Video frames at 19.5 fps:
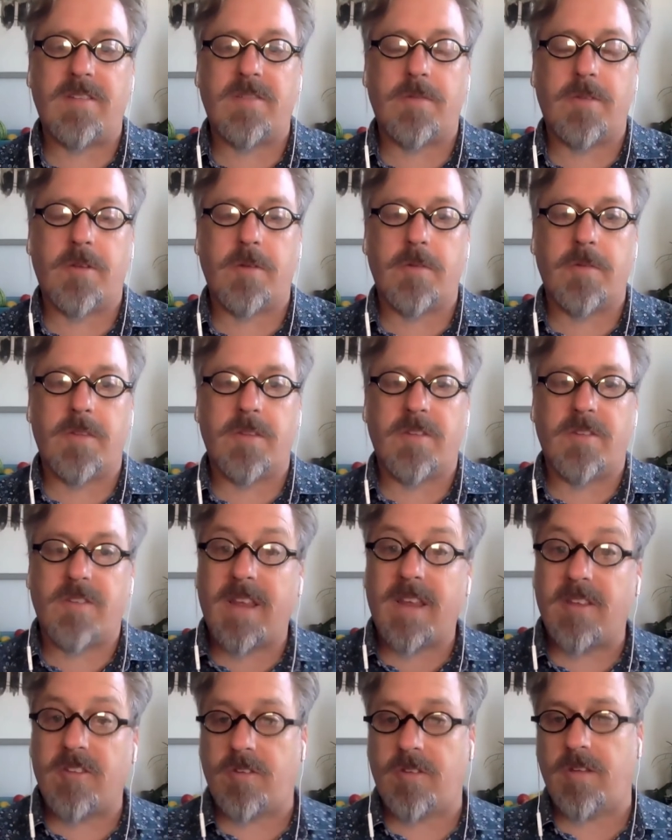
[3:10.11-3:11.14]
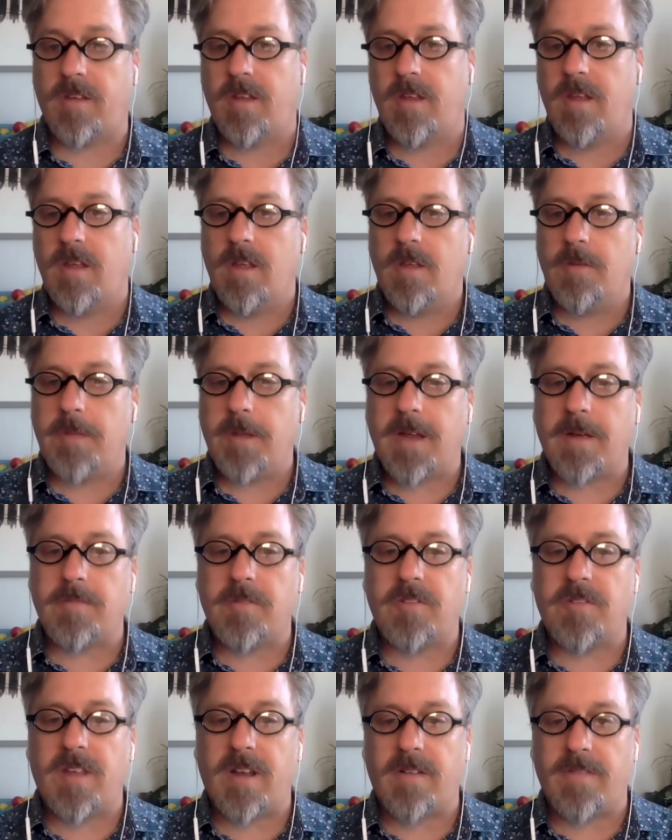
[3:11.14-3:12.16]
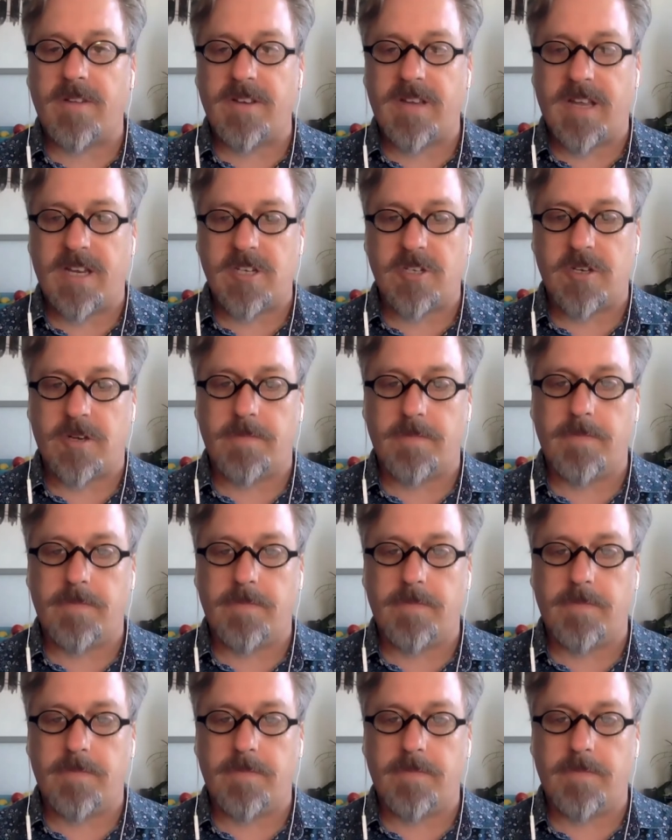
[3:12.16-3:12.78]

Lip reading: So the disease becomes the center of attention.